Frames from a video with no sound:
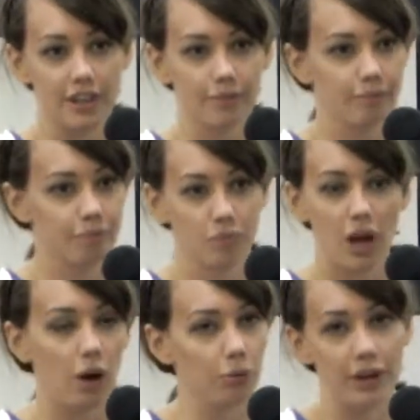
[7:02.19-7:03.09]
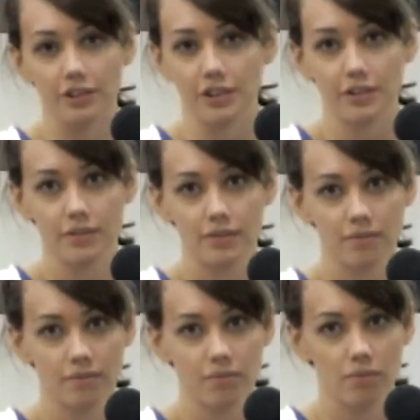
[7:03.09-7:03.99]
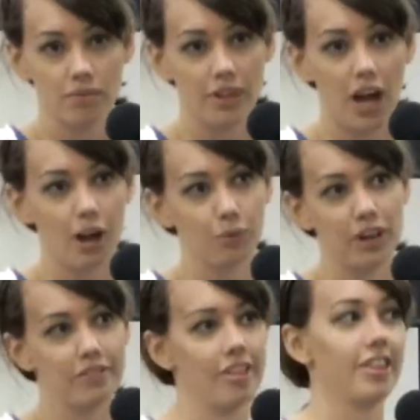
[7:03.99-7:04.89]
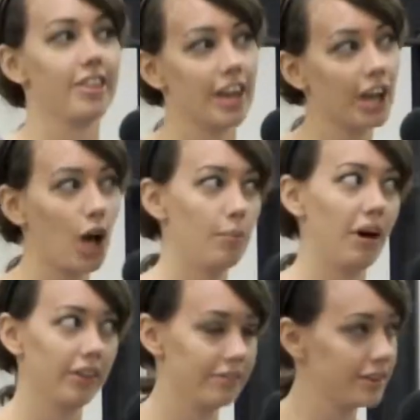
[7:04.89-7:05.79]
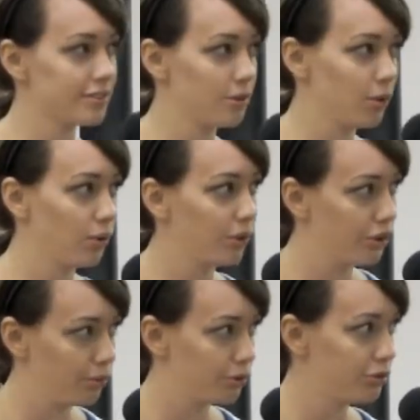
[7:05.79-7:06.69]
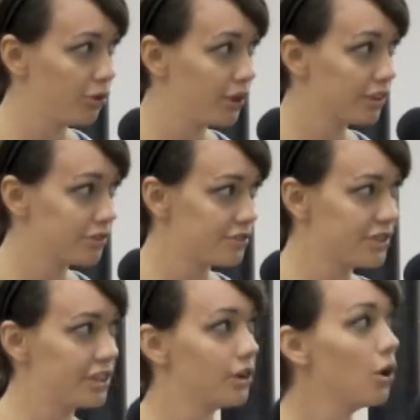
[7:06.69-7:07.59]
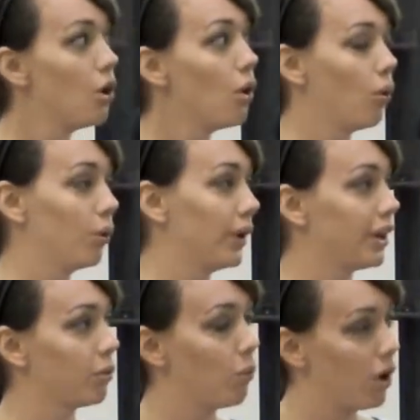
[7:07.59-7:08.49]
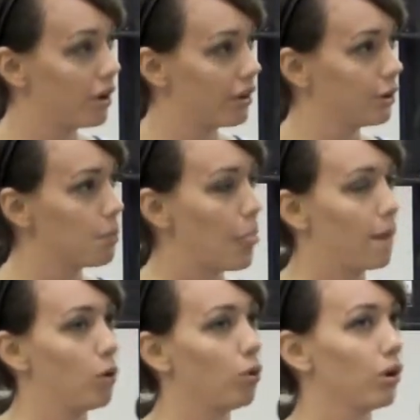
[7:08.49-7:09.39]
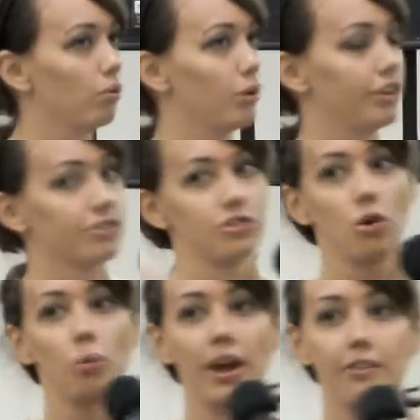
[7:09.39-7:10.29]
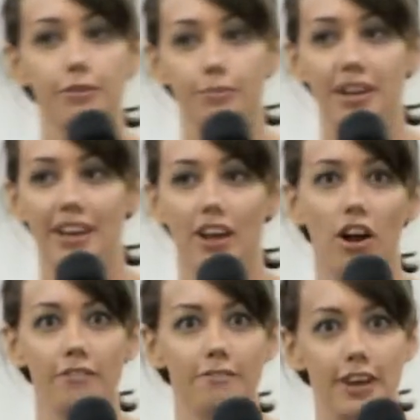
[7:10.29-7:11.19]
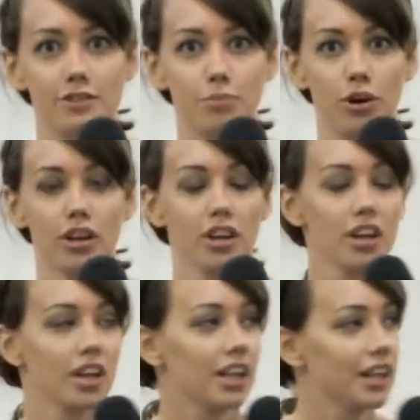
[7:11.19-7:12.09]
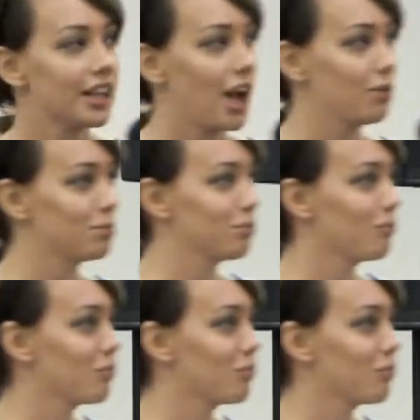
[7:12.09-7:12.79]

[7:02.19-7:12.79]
like outrageous. That I would even think about living somewhere where there was no electricity or running water, or where there's no way for me to get on Facebook. Like that,